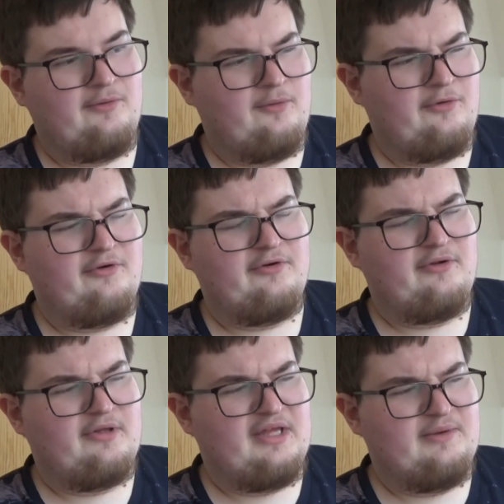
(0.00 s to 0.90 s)
or
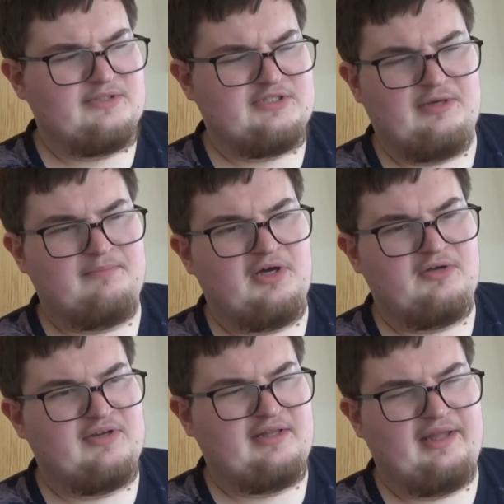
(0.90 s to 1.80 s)
it was done
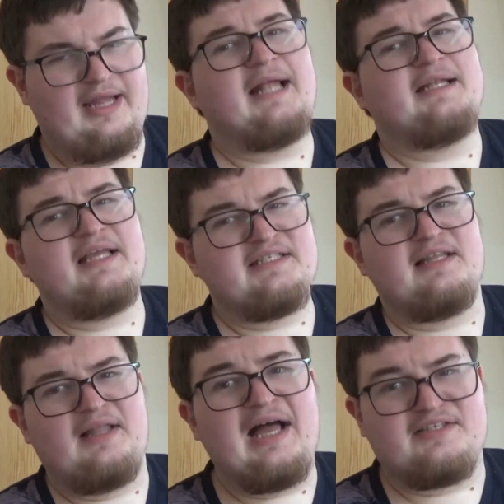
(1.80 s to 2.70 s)
perfectly, and it's
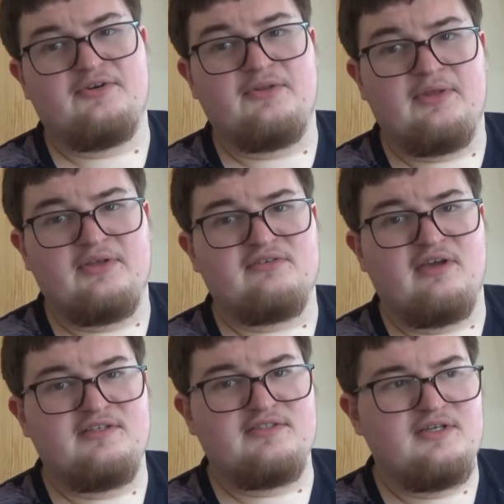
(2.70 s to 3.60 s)
the latter in this
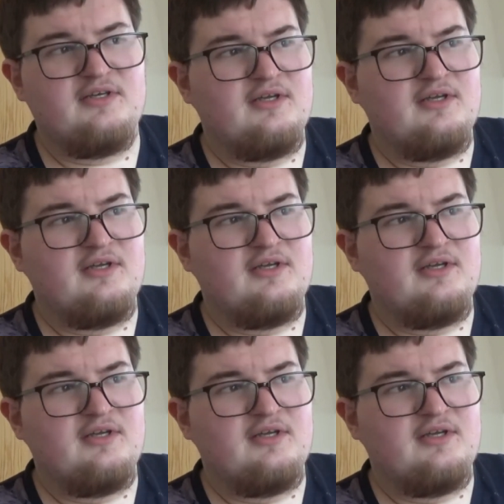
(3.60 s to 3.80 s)
case.